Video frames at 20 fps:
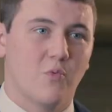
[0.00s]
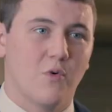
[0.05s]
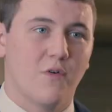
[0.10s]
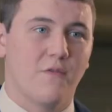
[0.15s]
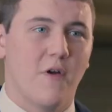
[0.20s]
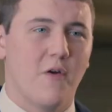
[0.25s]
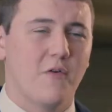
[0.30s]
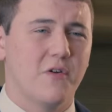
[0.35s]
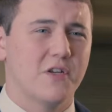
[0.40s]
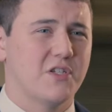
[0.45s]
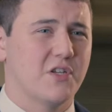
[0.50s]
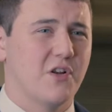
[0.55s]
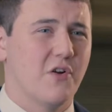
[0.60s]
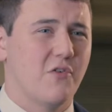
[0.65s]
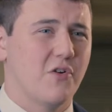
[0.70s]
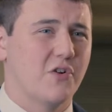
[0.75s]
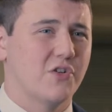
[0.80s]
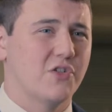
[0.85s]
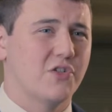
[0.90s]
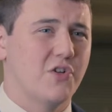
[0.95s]
we're focusing
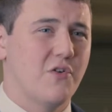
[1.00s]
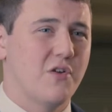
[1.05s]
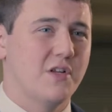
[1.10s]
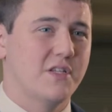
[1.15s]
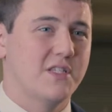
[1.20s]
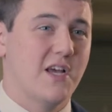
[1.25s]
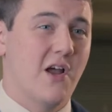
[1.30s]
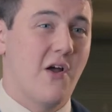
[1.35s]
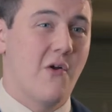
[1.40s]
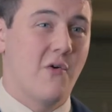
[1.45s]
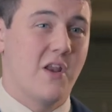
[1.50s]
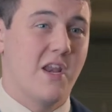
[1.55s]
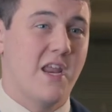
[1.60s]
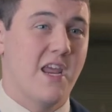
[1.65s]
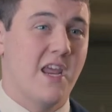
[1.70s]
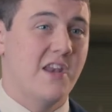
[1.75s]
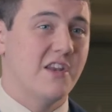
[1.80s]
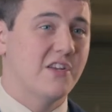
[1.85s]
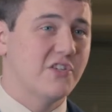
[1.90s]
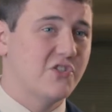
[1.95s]
on our students on an
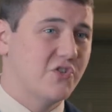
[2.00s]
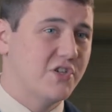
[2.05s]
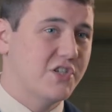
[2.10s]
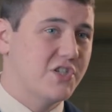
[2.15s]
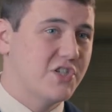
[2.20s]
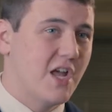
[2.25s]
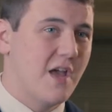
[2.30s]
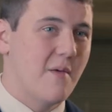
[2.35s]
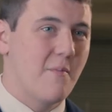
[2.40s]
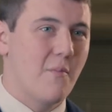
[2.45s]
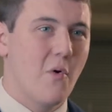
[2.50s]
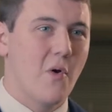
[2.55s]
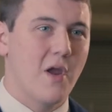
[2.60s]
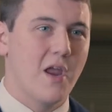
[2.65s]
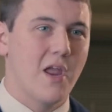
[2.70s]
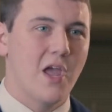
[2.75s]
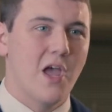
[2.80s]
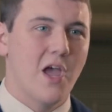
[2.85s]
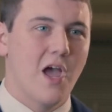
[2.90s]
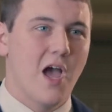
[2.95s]
industry
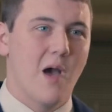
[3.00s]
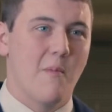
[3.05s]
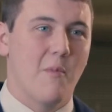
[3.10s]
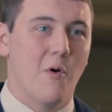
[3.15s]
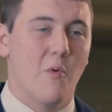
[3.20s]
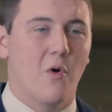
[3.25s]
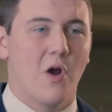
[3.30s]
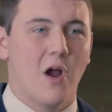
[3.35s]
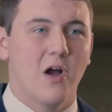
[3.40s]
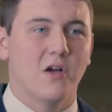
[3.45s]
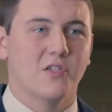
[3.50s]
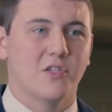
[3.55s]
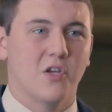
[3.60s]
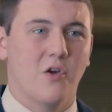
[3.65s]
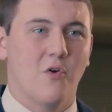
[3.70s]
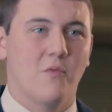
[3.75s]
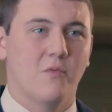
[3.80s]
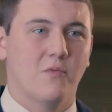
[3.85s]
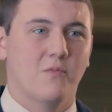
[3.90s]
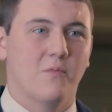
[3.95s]
standpoint, but we're
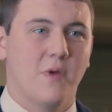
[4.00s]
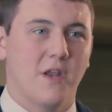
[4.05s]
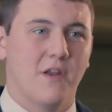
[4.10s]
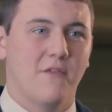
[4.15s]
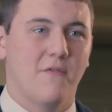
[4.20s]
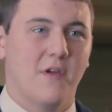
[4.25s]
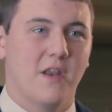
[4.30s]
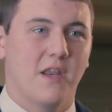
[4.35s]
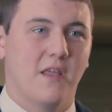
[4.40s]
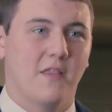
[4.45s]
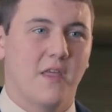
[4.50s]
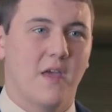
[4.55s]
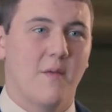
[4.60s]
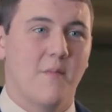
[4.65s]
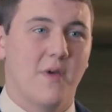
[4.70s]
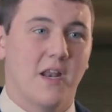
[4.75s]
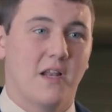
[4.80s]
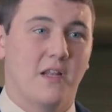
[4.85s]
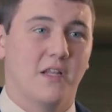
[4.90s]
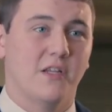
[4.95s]
also benefiting
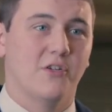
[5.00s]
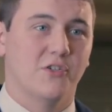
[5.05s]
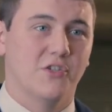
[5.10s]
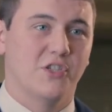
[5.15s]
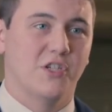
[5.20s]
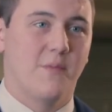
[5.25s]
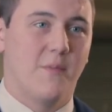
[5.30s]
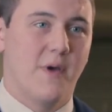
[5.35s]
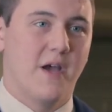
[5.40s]
them in a leadership